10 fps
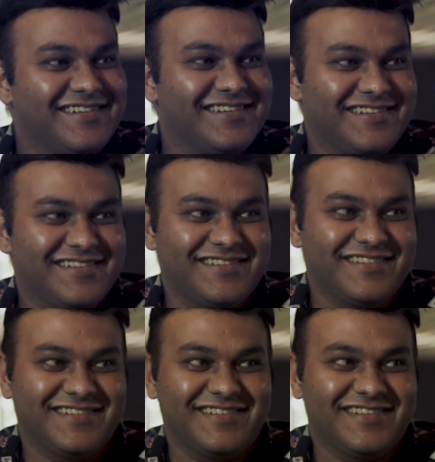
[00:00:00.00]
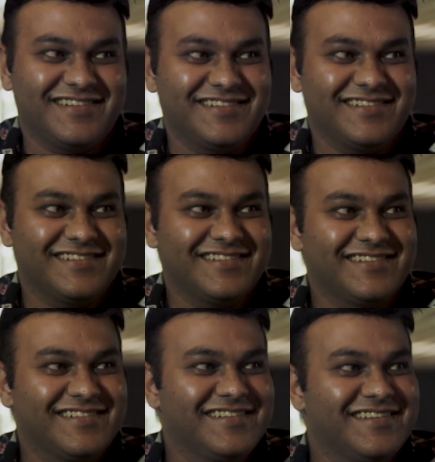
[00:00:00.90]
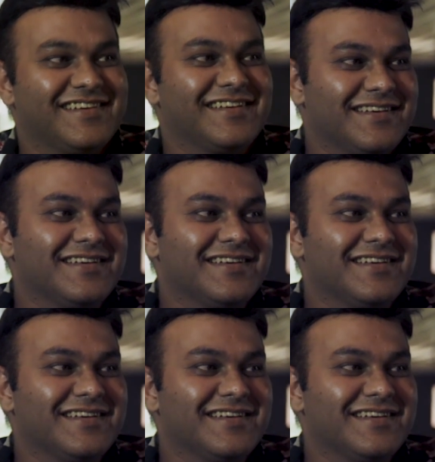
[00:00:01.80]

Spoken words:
This person isn't speaking.